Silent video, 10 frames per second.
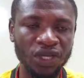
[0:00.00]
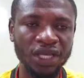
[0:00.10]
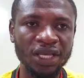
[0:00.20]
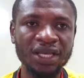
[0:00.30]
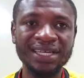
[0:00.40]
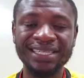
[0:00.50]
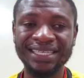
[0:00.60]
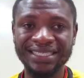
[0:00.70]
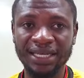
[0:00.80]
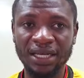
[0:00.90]
okay,
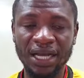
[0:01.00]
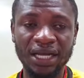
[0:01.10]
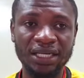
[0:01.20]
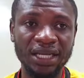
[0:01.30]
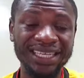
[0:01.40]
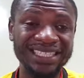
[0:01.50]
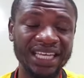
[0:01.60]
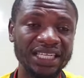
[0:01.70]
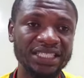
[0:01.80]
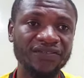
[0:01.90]
that the uh, the
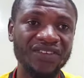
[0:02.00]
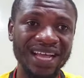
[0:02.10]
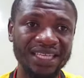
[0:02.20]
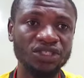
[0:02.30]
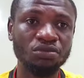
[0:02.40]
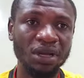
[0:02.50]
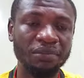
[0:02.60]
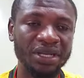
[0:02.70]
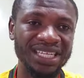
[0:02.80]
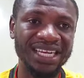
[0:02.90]
executive council
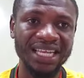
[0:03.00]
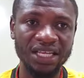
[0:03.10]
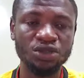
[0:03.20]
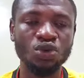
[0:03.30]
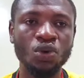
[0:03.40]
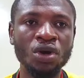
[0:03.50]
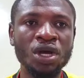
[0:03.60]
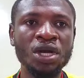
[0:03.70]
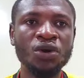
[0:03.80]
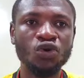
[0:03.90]
members at the school
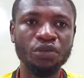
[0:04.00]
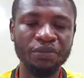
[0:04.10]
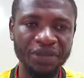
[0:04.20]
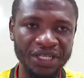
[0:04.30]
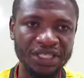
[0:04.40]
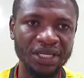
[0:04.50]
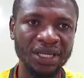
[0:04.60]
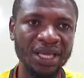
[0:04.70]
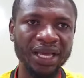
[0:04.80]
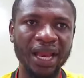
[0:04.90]
will be
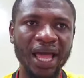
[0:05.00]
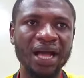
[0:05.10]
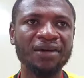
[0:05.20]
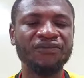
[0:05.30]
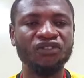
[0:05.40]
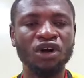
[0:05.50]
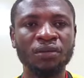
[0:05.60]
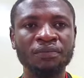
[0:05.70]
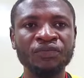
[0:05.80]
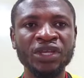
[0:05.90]
meeting. And uh,
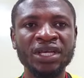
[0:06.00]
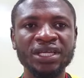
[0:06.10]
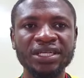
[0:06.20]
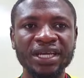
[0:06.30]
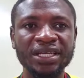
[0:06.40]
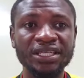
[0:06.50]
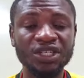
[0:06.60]
from the